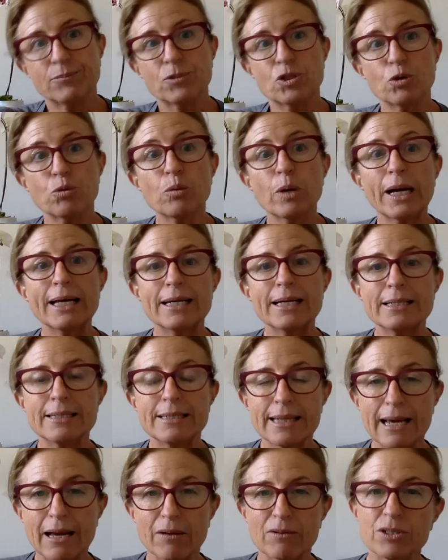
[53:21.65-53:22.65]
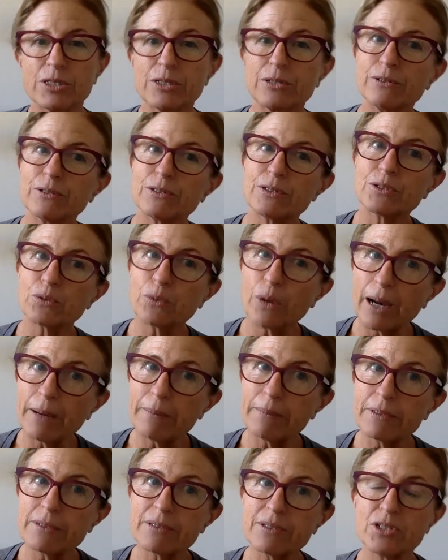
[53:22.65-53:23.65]
it down, to describe
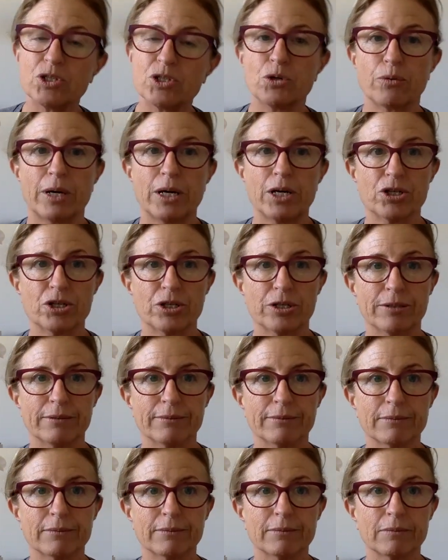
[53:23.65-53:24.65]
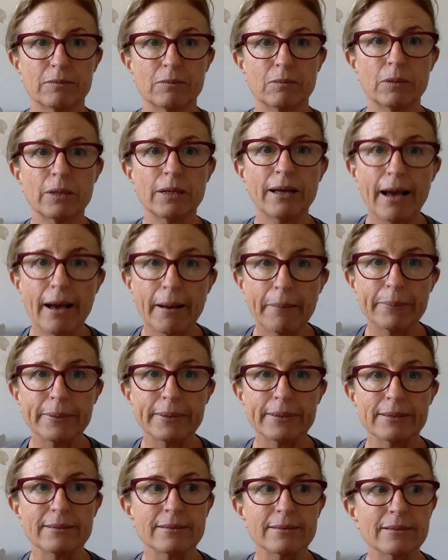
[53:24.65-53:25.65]
the situation. What
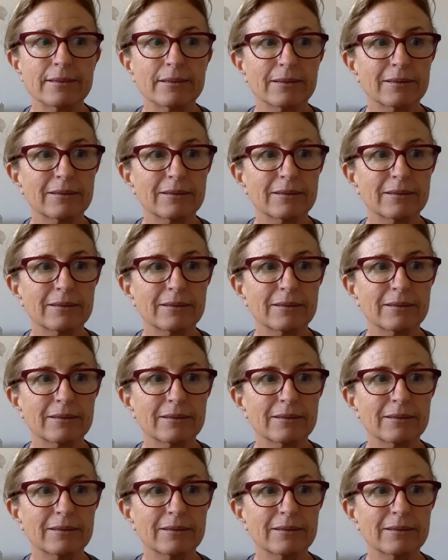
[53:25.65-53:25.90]
happened?